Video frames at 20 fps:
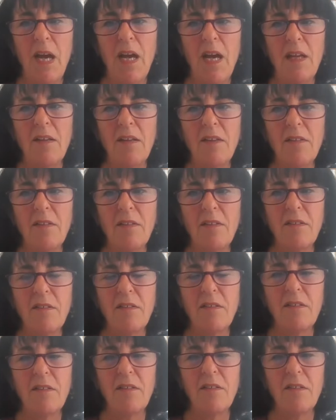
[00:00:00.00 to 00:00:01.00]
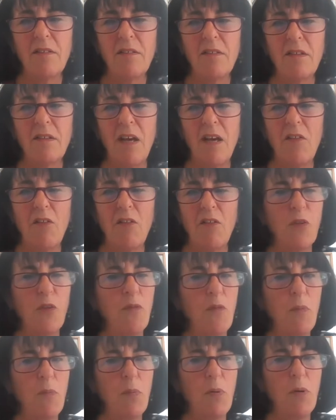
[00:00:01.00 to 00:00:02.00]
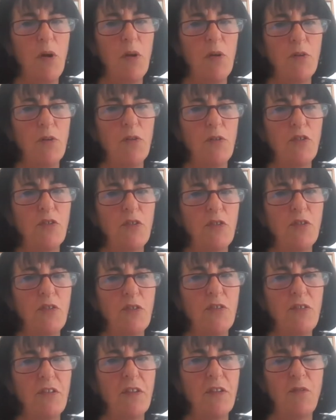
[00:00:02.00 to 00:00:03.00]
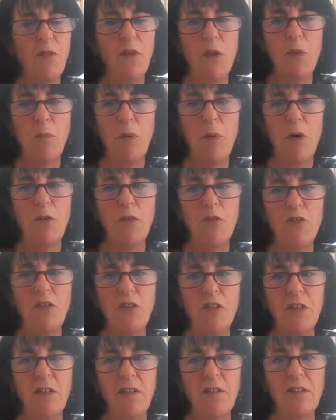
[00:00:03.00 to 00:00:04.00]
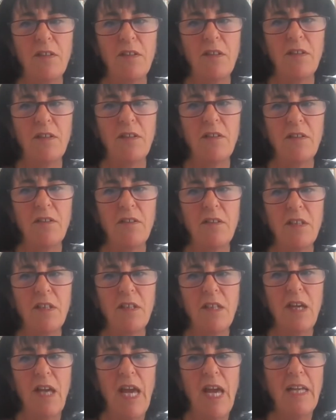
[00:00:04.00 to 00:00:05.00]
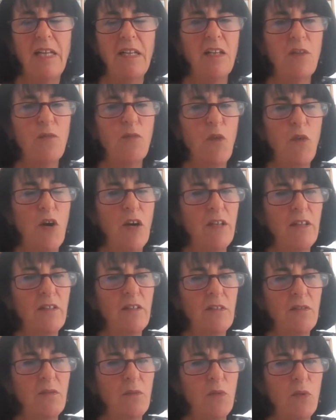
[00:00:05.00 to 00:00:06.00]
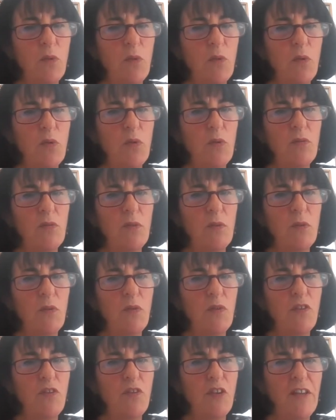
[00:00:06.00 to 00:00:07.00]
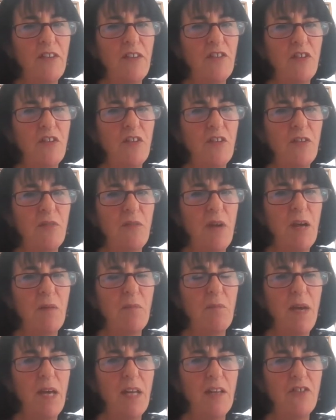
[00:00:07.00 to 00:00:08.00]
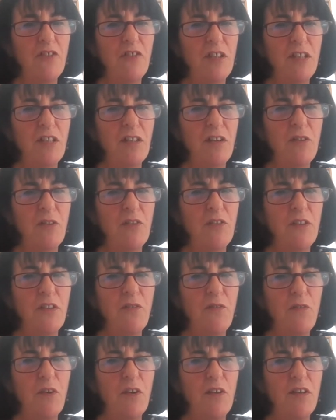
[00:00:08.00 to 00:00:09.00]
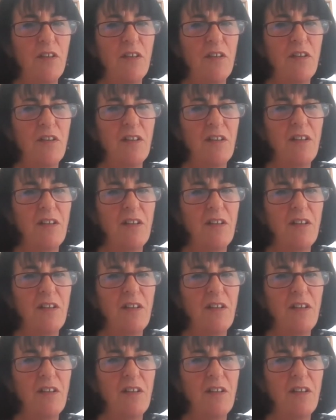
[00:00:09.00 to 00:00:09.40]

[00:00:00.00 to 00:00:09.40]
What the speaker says: and our sort of approach, different approaches, and any advice for or suggestions around managing those different